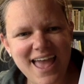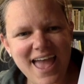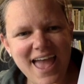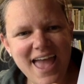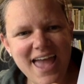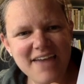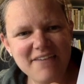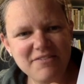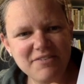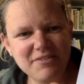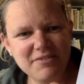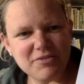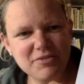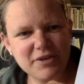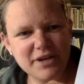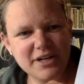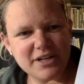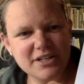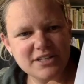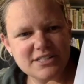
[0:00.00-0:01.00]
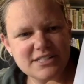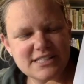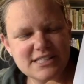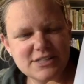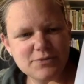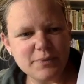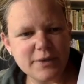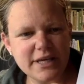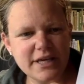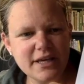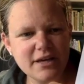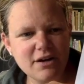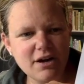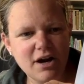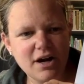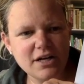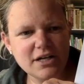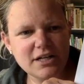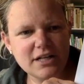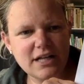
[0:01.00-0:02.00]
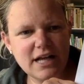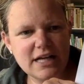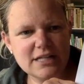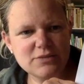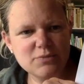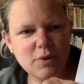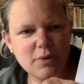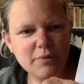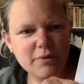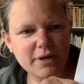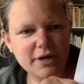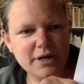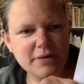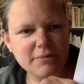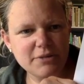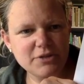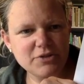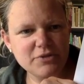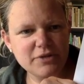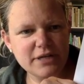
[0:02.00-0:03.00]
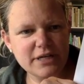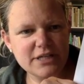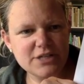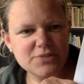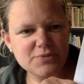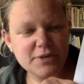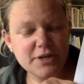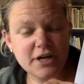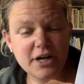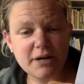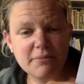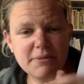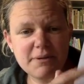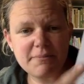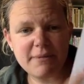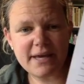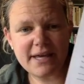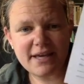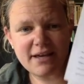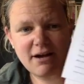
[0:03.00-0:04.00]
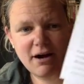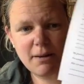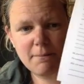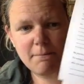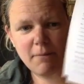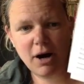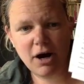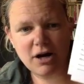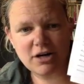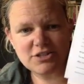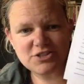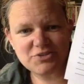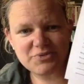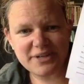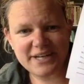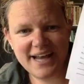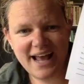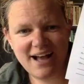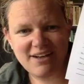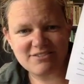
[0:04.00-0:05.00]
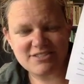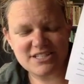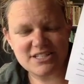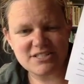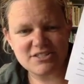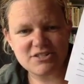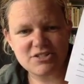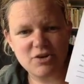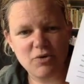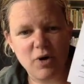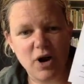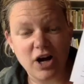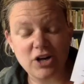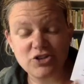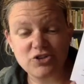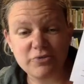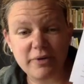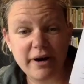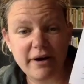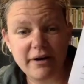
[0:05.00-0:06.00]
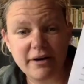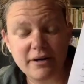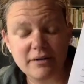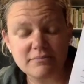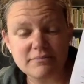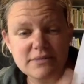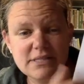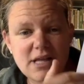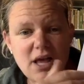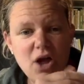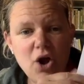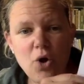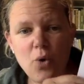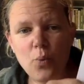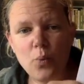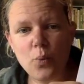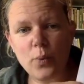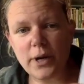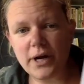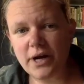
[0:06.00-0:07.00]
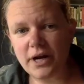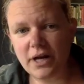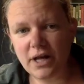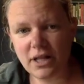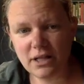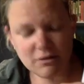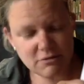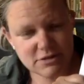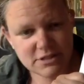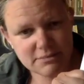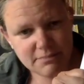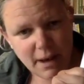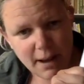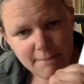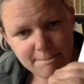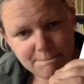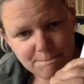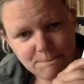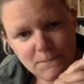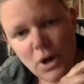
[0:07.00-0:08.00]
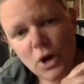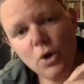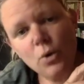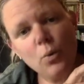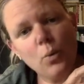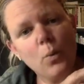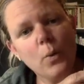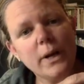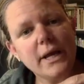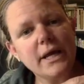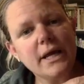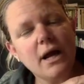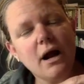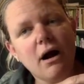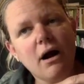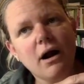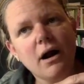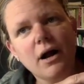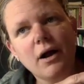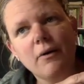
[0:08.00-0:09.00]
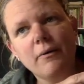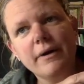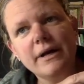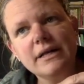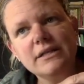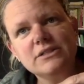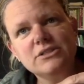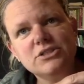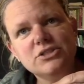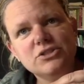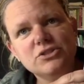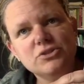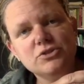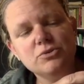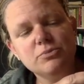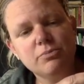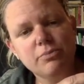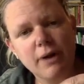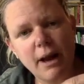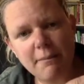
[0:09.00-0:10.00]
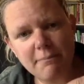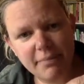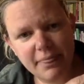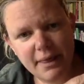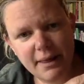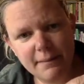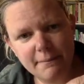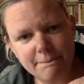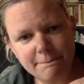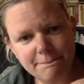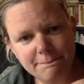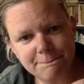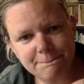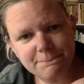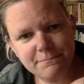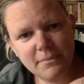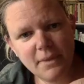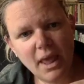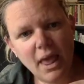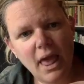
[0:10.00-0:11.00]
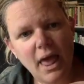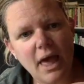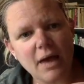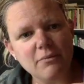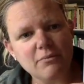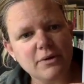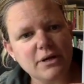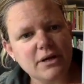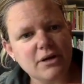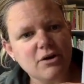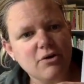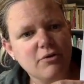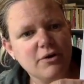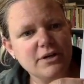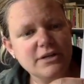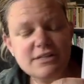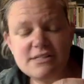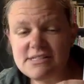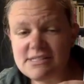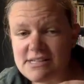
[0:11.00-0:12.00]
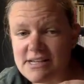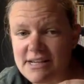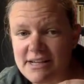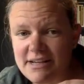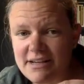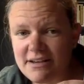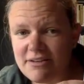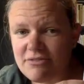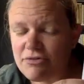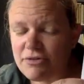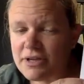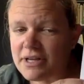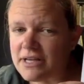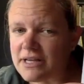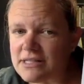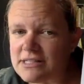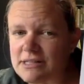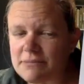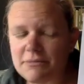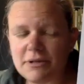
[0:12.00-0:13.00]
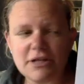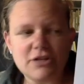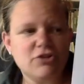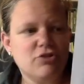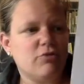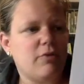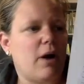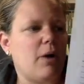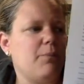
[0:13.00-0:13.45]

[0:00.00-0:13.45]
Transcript: Hey fifth graders, this week in garden class what we're going to be doing is we are going to be making our Mars greenhouses, so our terrariums. We're going to close them up, we are going to prep them, and we are going to see if we can get something to grow.